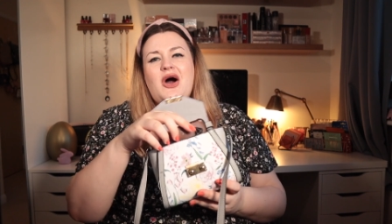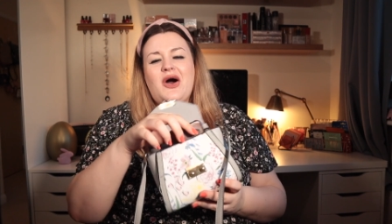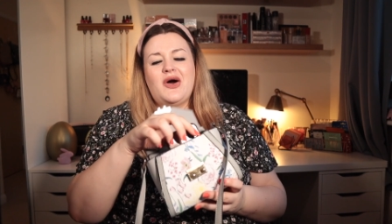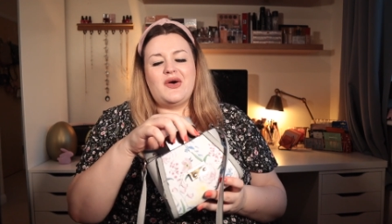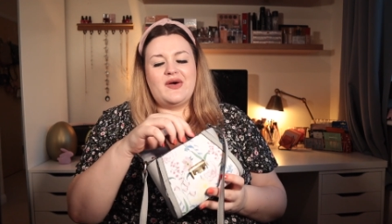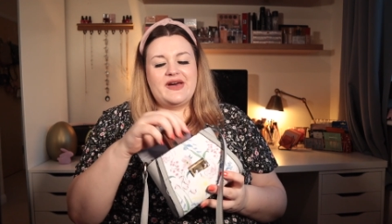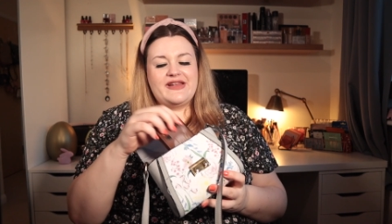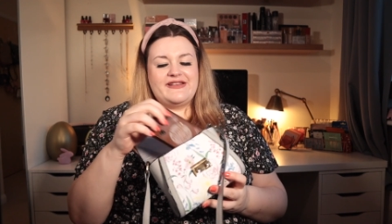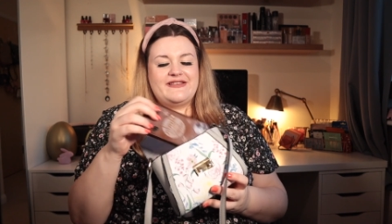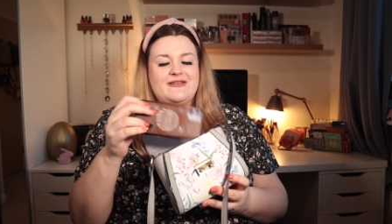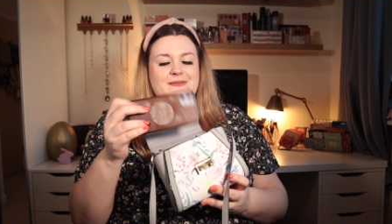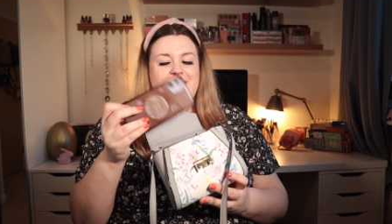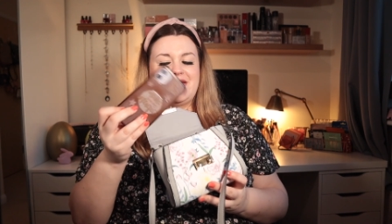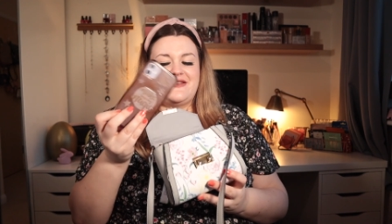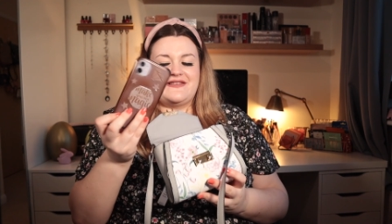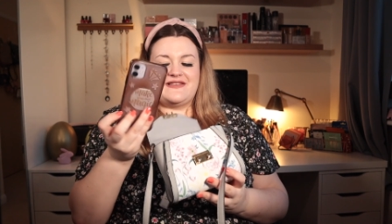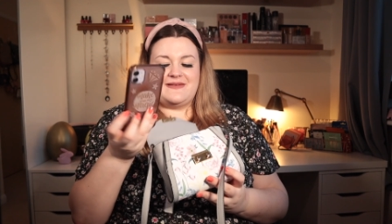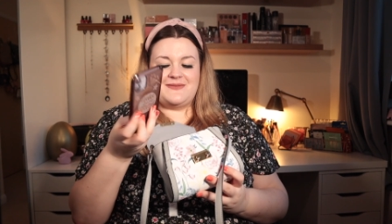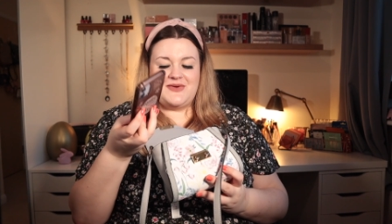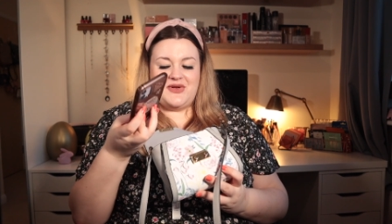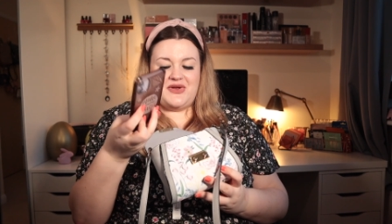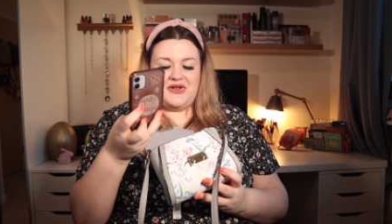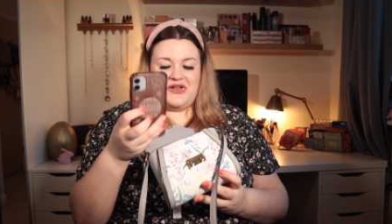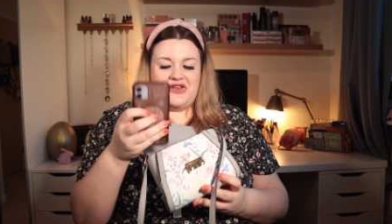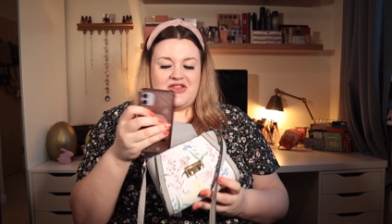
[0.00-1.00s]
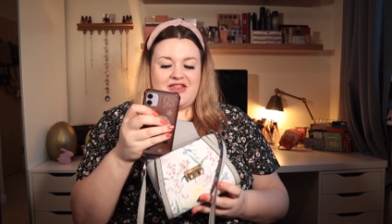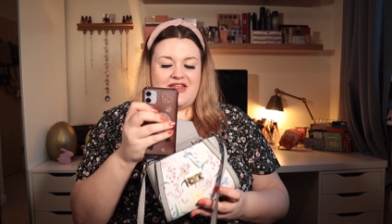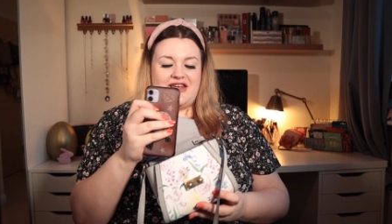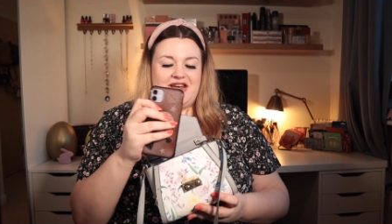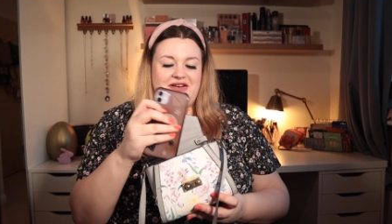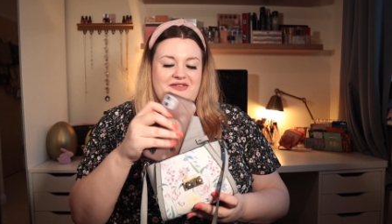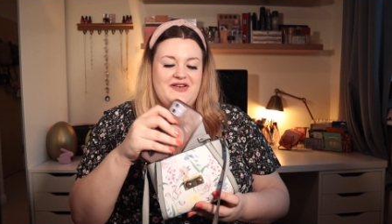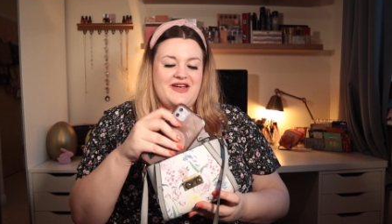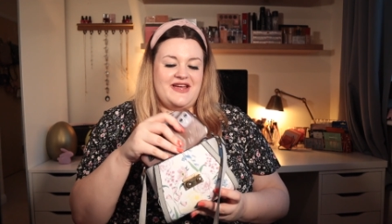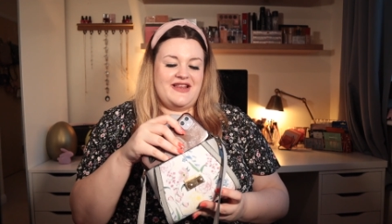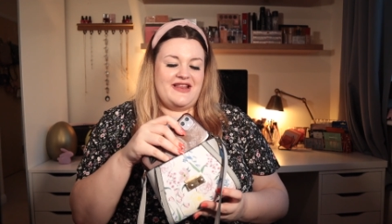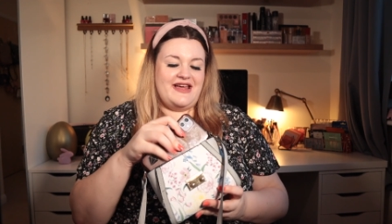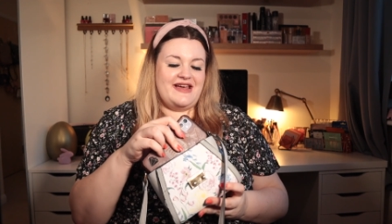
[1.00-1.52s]
oh it's a bit smaller than
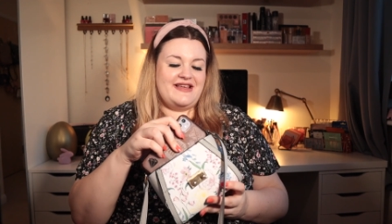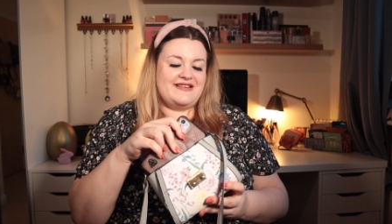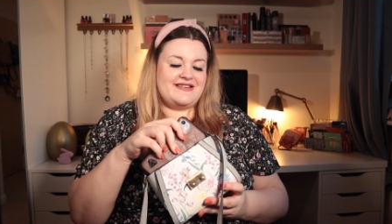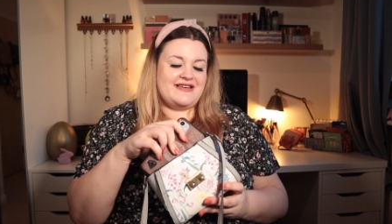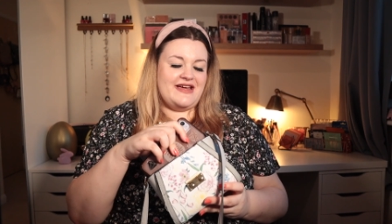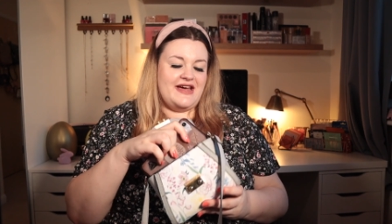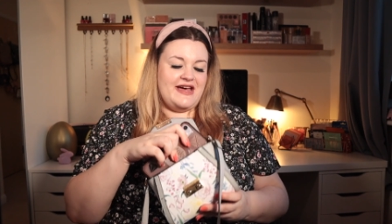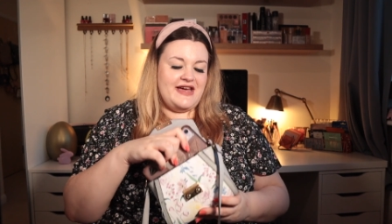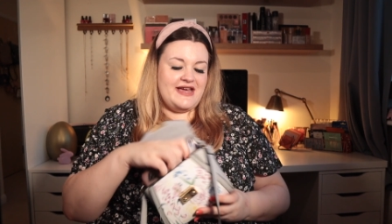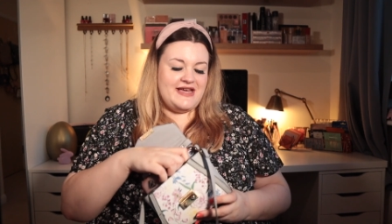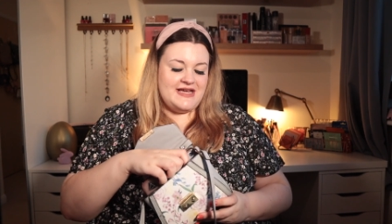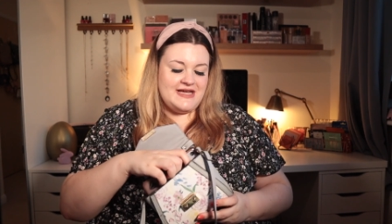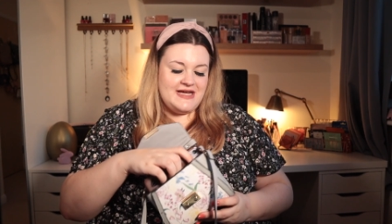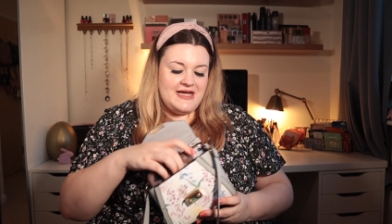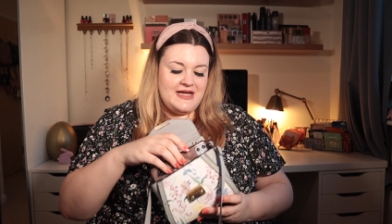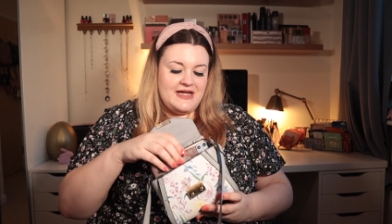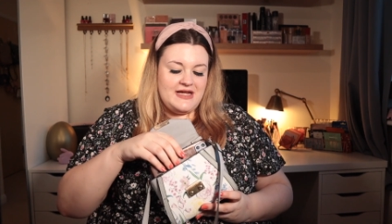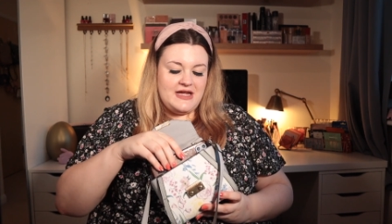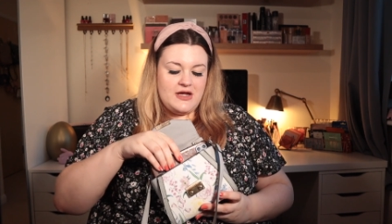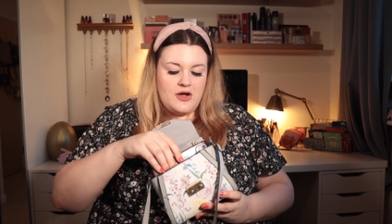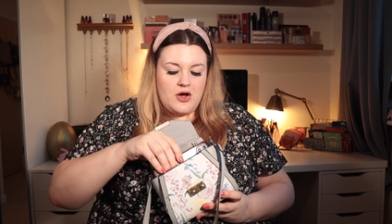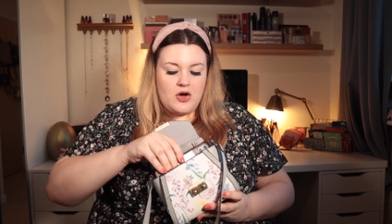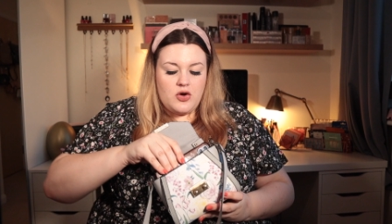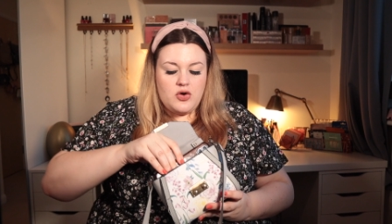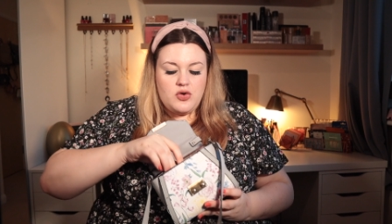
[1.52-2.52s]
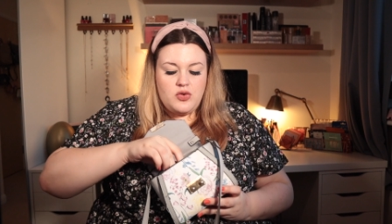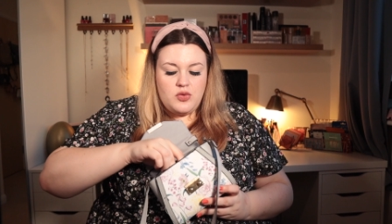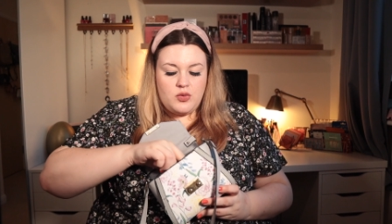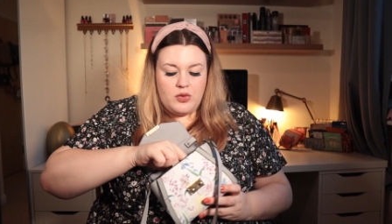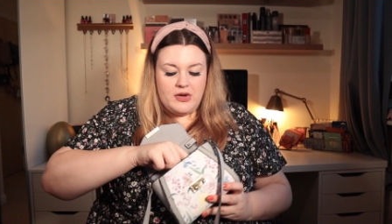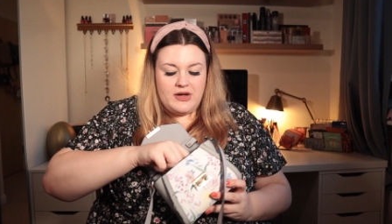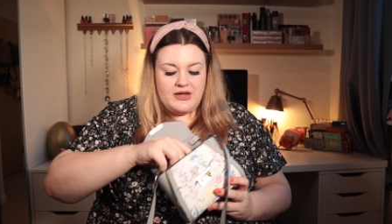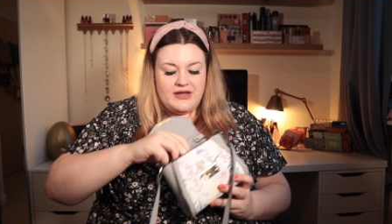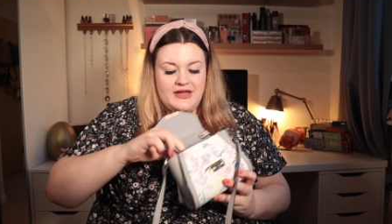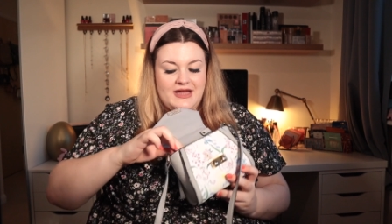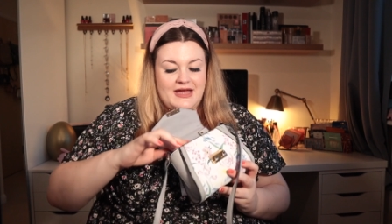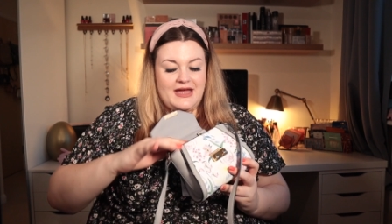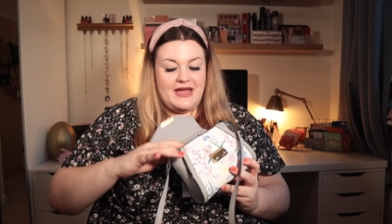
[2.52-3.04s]
I realized I
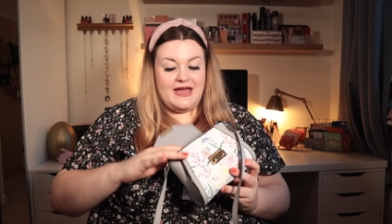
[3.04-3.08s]
oh